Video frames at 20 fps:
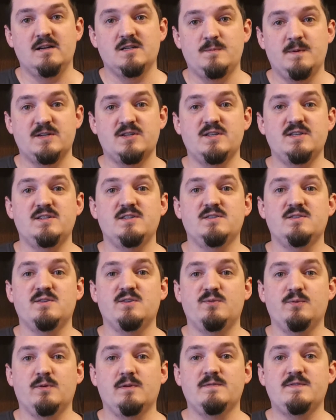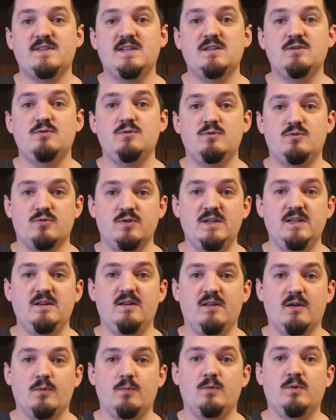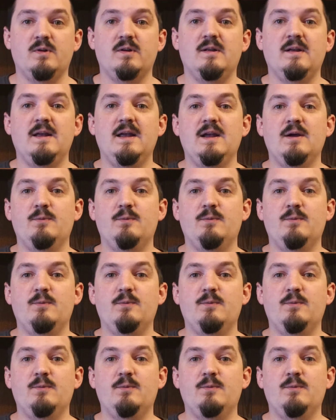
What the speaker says: especially since the dwarves tend to treat their wood